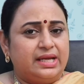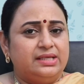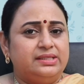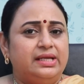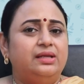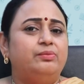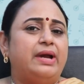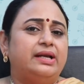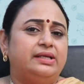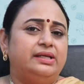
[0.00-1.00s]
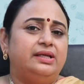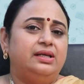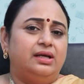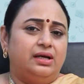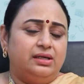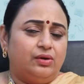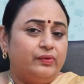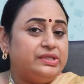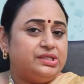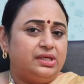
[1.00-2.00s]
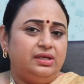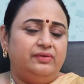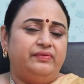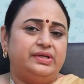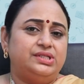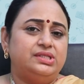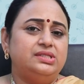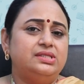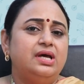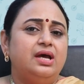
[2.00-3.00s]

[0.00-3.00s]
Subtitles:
can tell bacterial and vaginal infections,